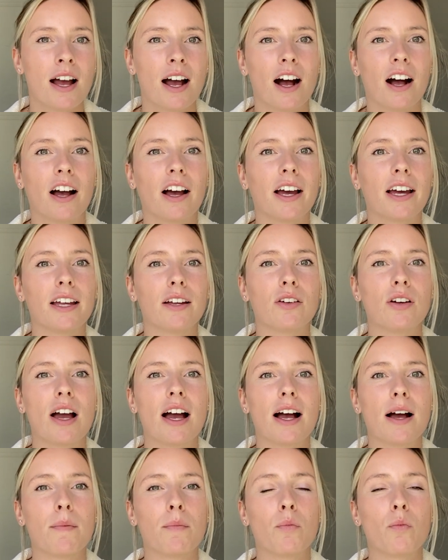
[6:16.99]
I
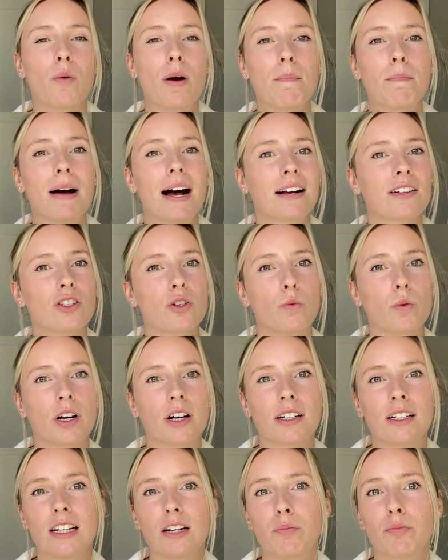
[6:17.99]
went back to
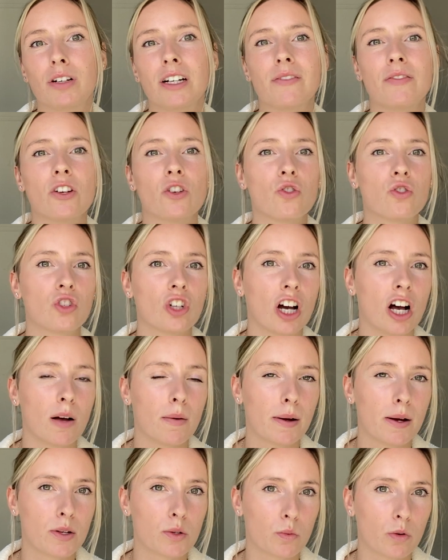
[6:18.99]
work in a previous job
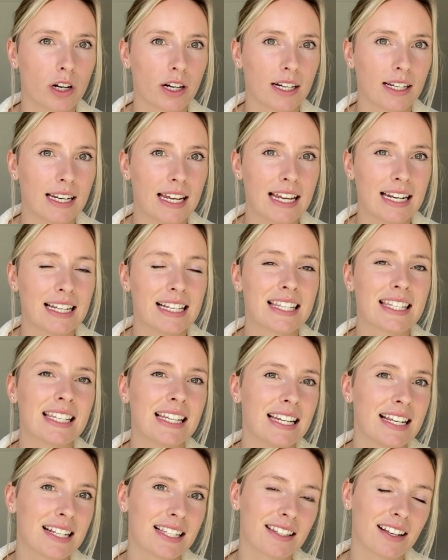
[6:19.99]
I was working in
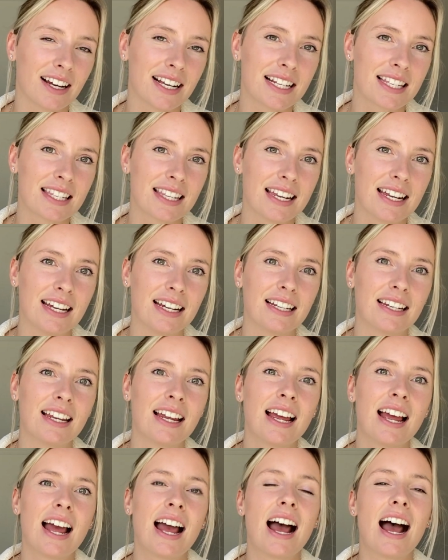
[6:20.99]
city sightseeing,
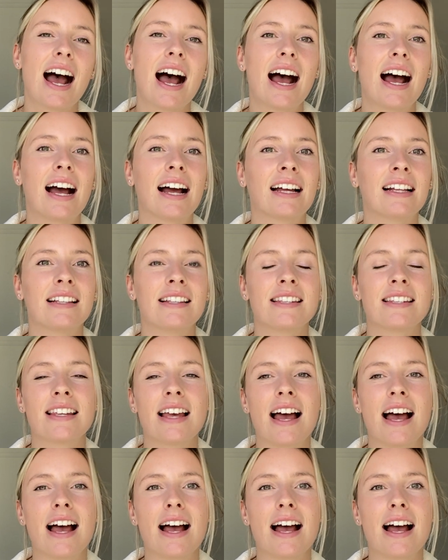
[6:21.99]
and